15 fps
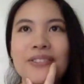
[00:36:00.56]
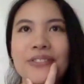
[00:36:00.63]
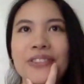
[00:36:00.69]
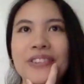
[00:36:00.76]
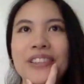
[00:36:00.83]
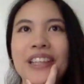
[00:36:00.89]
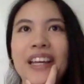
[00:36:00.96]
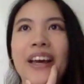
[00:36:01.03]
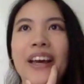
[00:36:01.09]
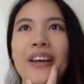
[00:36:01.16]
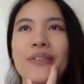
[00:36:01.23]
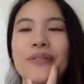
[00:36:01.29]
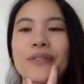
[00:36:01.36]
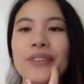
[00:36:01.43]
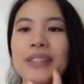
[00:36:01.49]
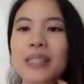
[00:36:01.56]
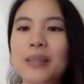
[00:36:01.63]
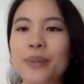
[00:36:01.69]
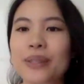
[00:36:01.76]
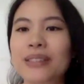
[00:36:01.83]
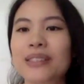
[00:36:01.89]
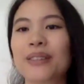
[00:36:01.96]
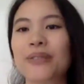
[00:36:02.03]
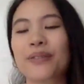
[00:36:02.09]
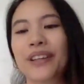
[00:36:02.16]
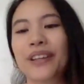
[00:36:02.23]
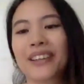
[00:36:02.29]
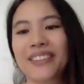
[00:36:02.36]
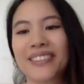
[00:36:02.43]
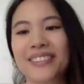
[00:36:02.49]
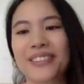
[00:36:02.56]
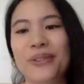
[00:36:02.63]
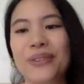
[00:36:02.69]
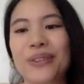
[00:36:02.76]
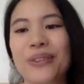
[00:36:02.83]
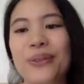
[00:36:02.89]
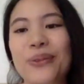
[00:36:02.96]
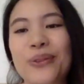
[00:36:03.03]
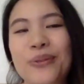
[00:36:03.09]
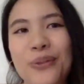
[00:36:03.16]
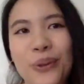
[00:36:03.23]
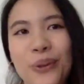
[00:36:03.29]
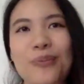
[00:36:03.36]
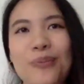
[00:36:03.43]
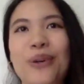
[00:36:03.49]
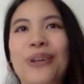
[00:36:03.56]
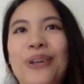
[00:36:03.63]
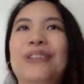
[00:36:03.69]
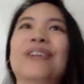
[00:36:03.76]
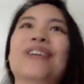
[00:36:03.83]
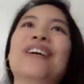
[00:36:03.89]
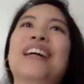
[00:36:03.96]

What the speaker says: really have a specific role model.